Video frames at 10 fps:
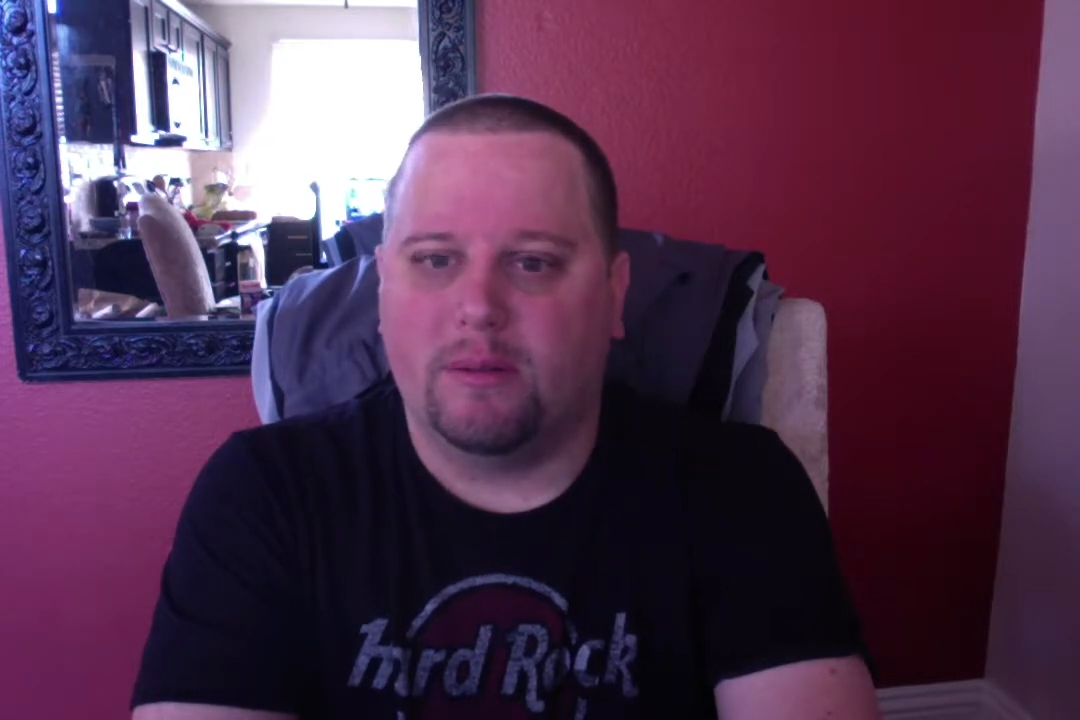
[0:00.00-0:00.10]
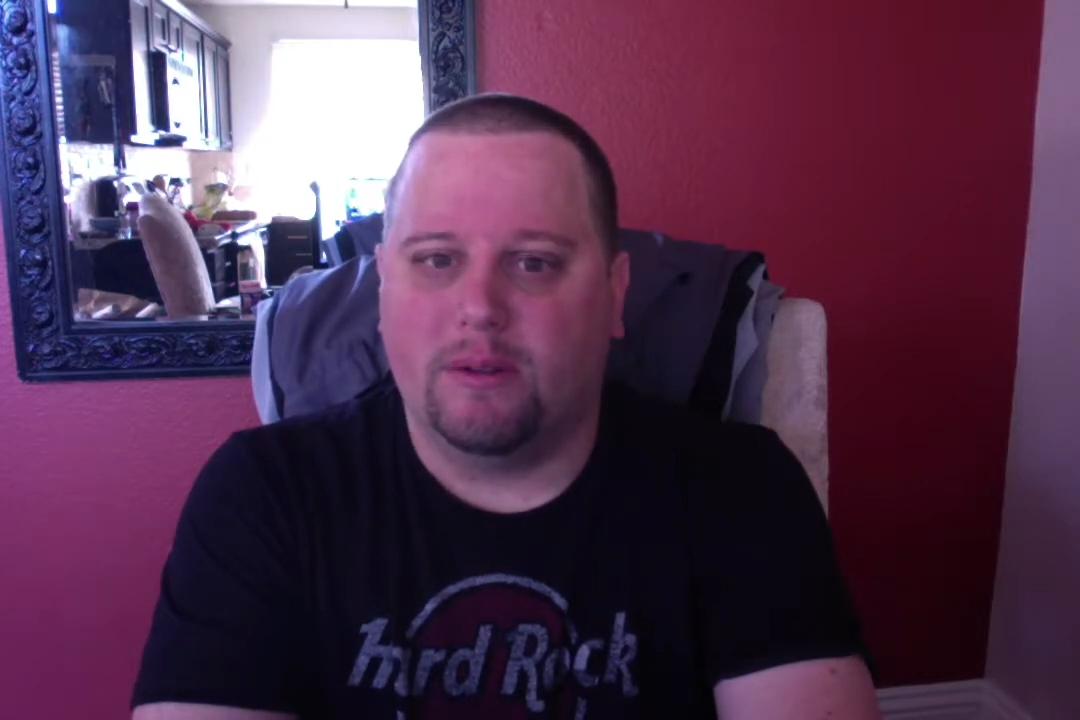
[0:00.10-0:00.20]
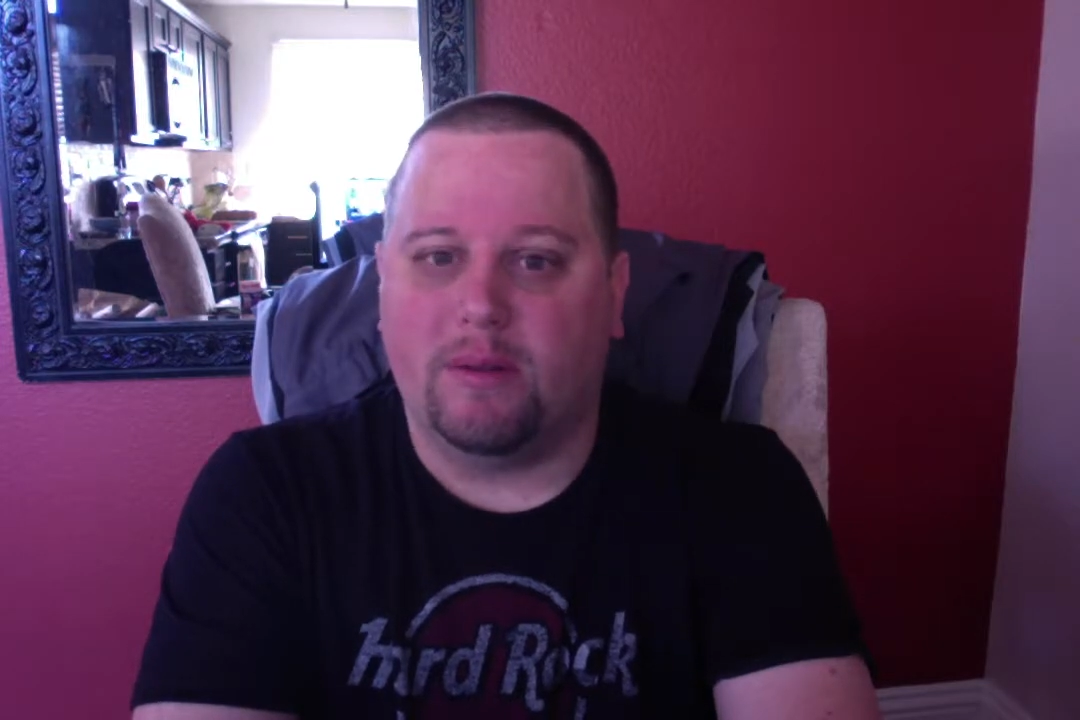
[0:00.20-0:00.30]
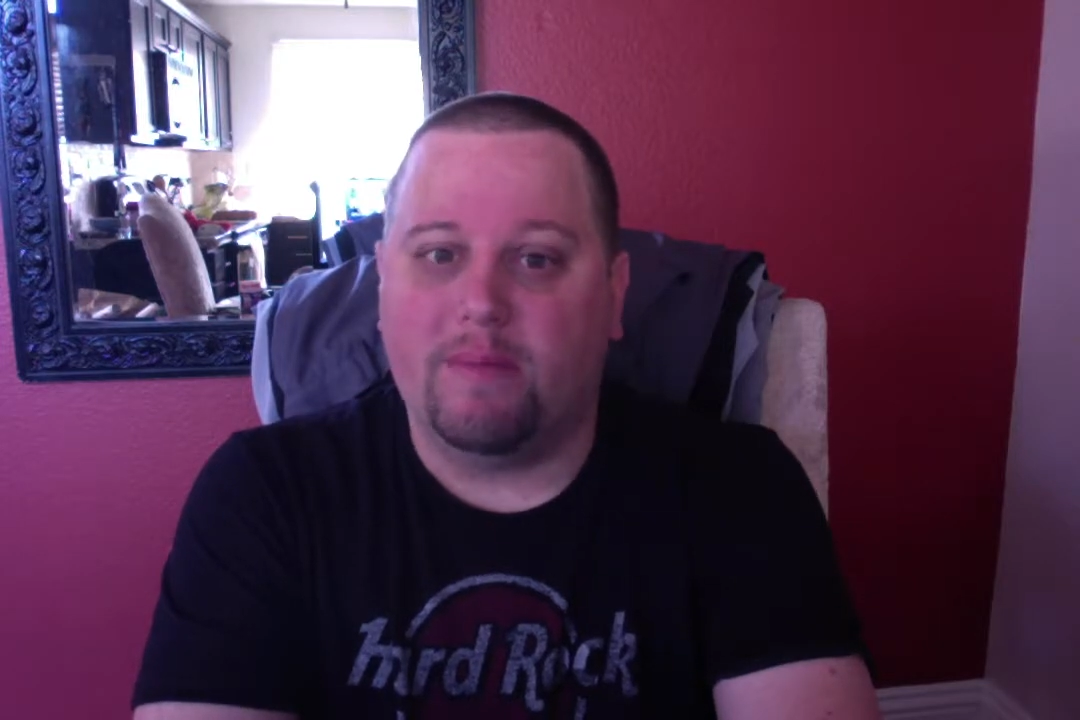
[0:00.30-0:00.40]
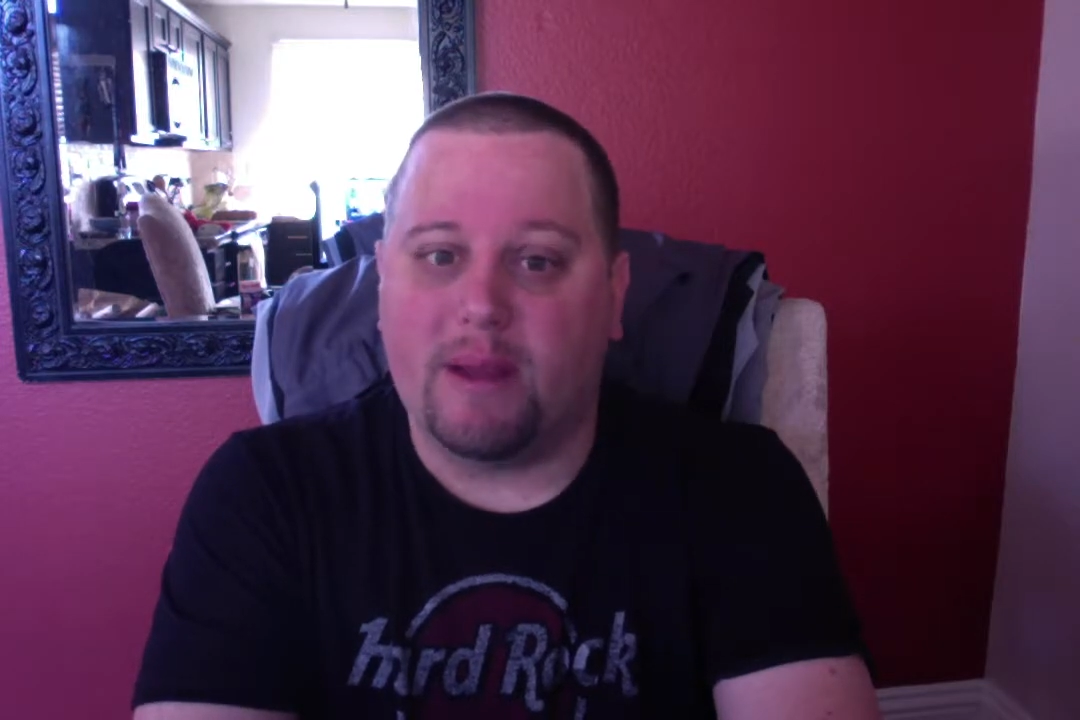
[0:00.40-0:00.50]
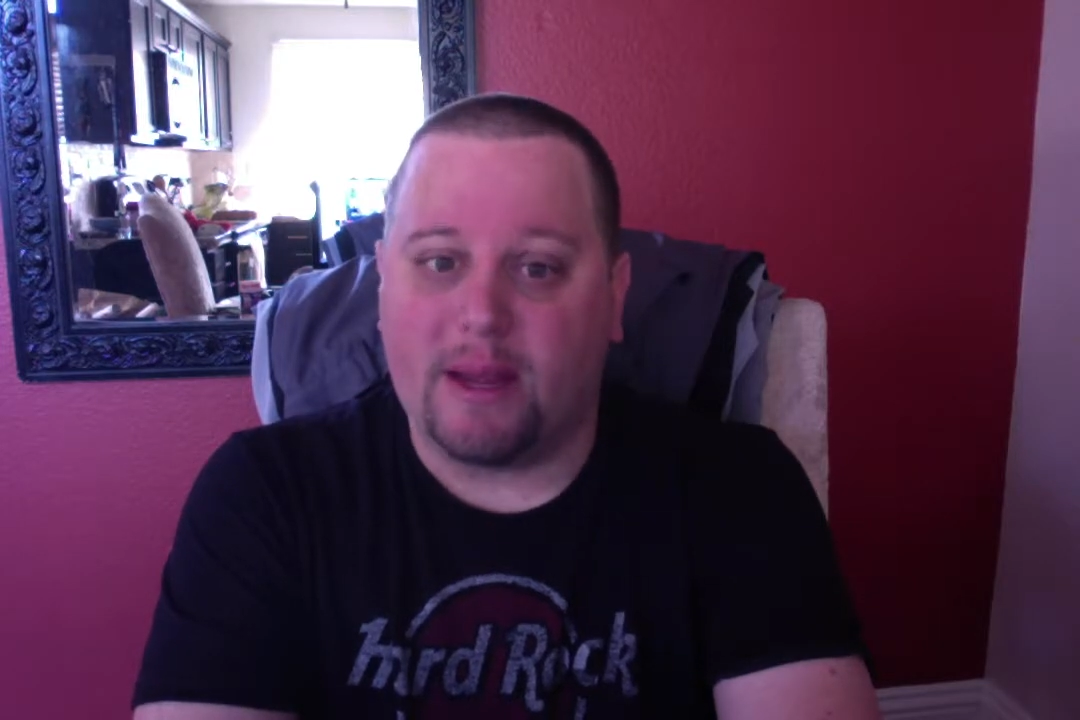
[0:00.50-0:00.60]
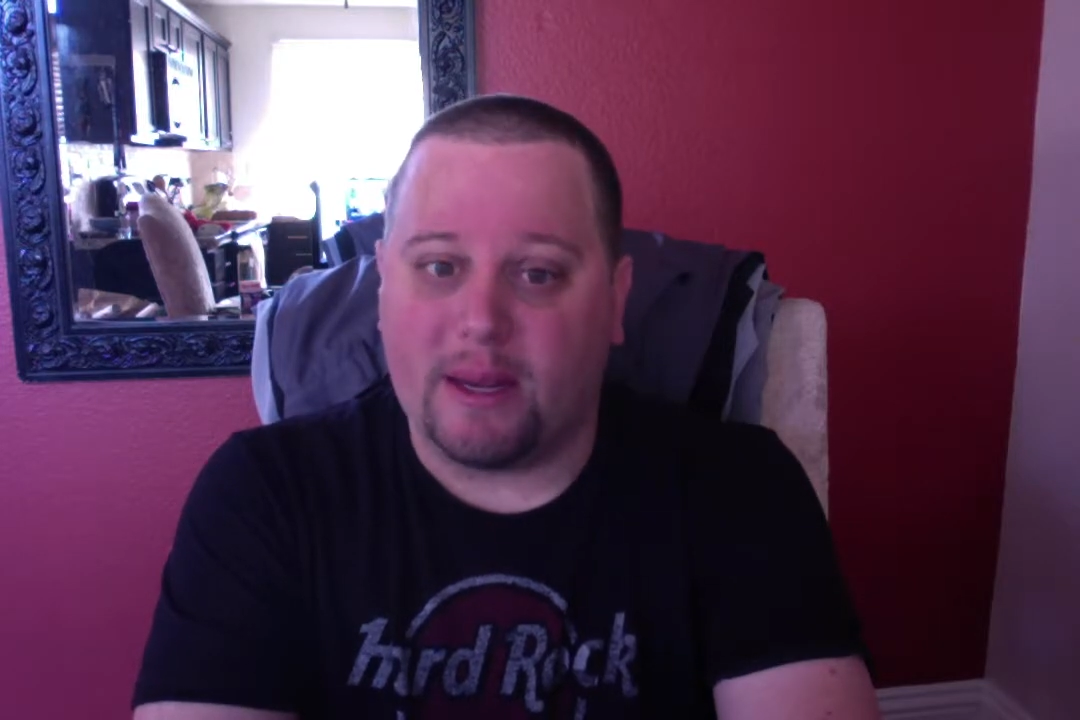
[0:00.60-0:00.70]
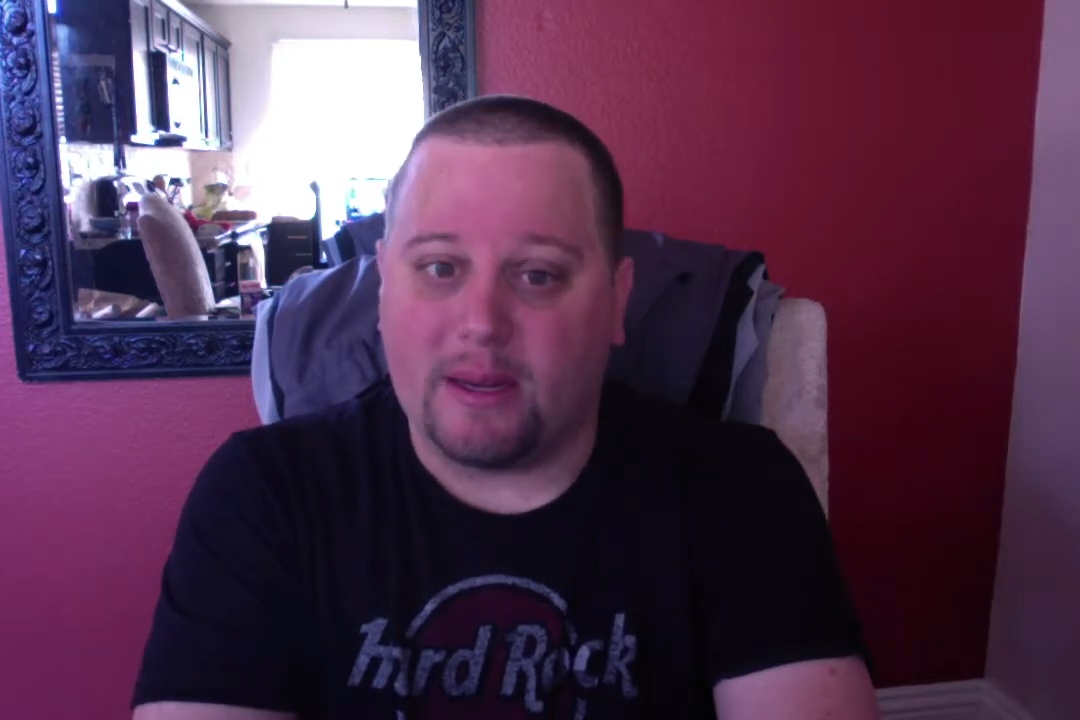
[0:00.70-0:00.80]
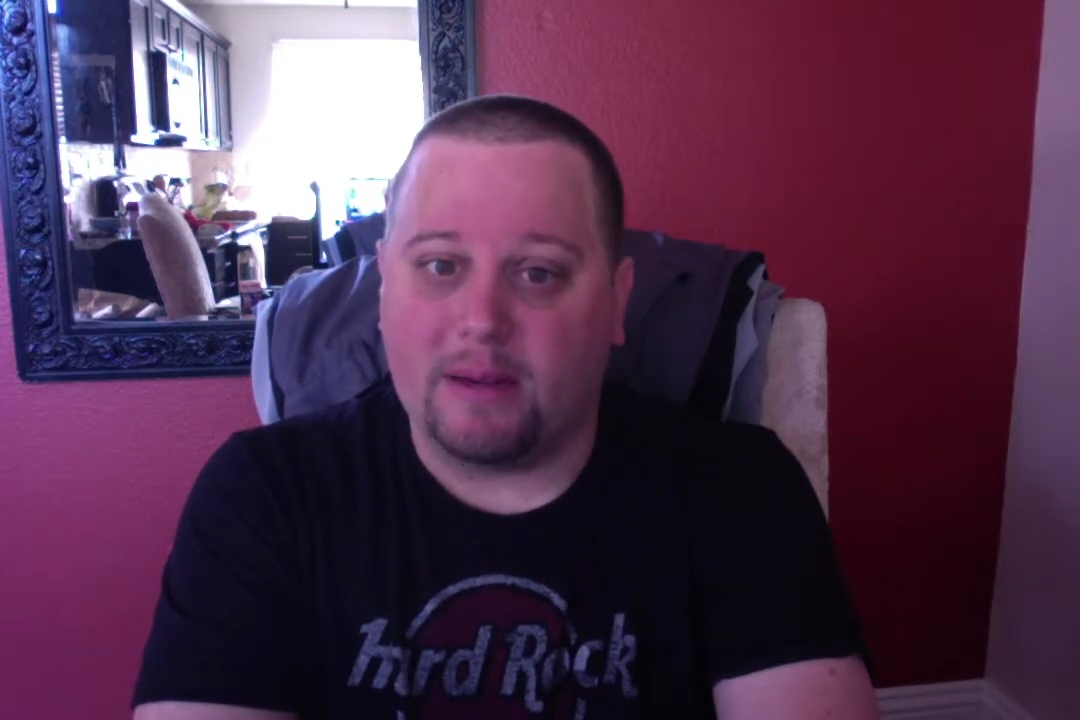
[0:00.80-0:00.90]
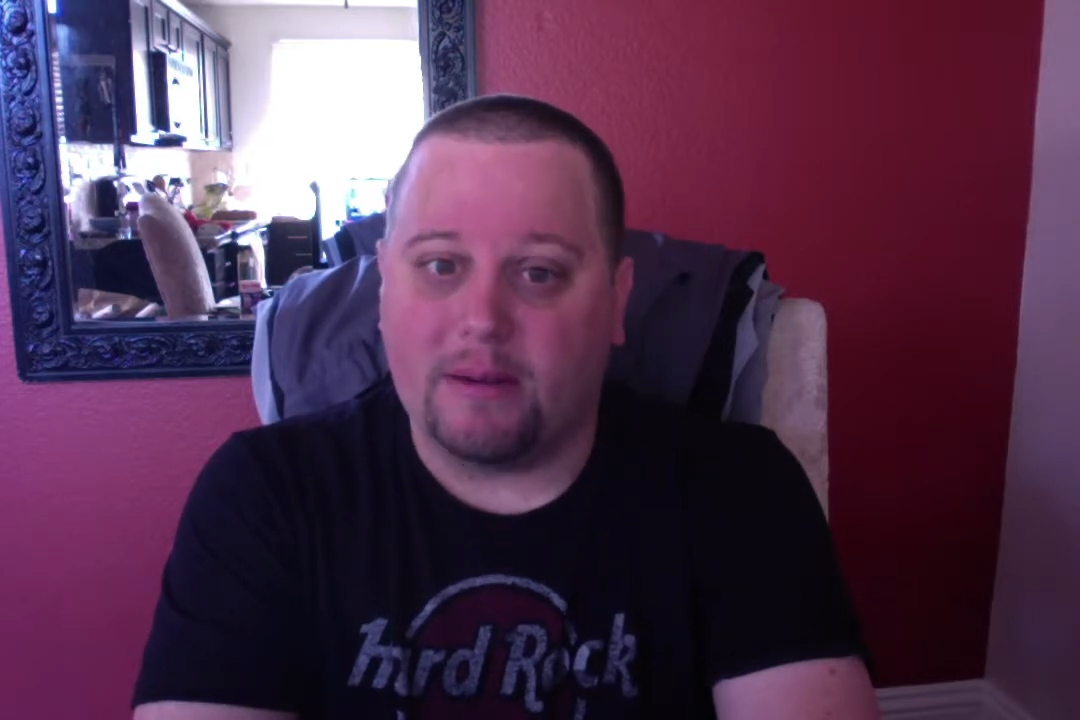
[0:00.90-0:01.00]
with a
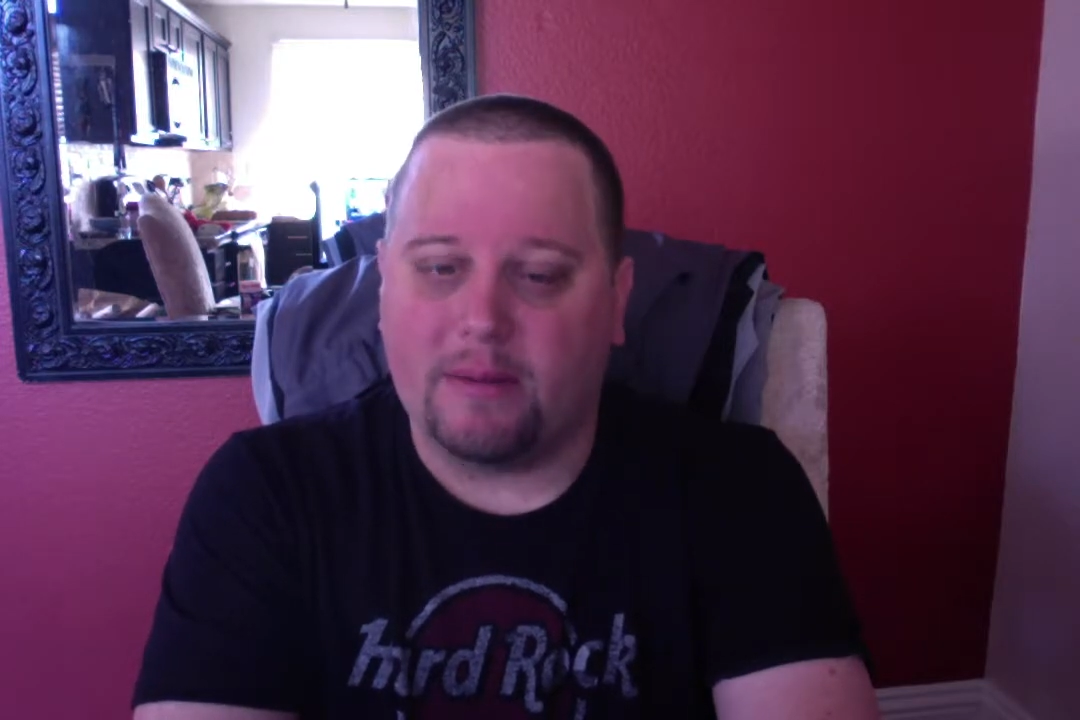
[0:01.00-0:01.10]
man,